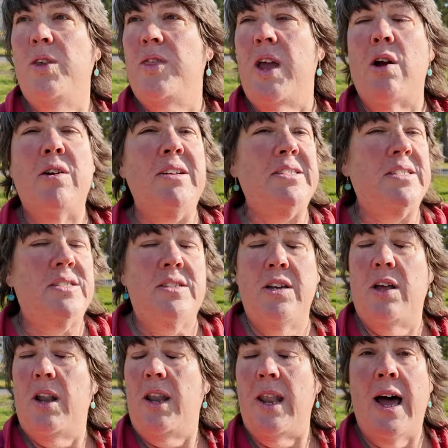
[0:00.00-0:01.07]
there is
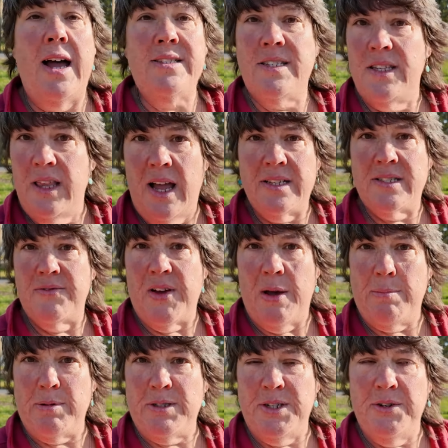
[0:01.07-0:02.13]
still lots and lots of
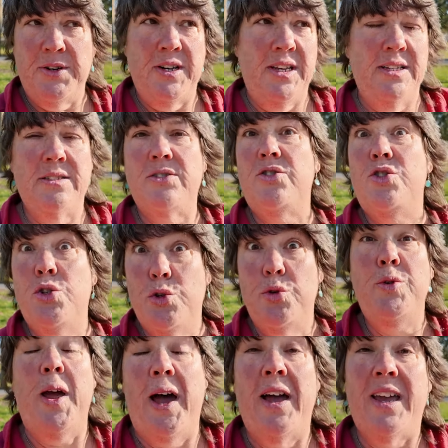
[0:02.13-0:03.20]
opportunities.
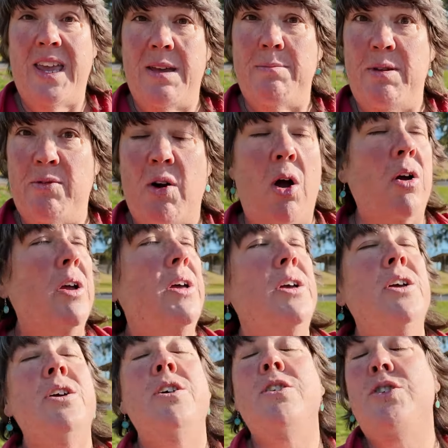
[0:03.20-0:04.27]
Do not get me wrong.
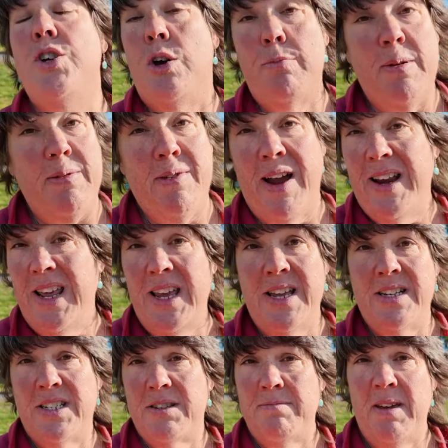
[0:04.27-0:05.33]
Don't be writing
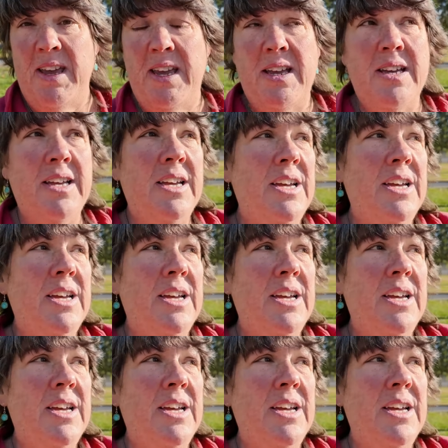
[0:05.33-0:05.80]
into me.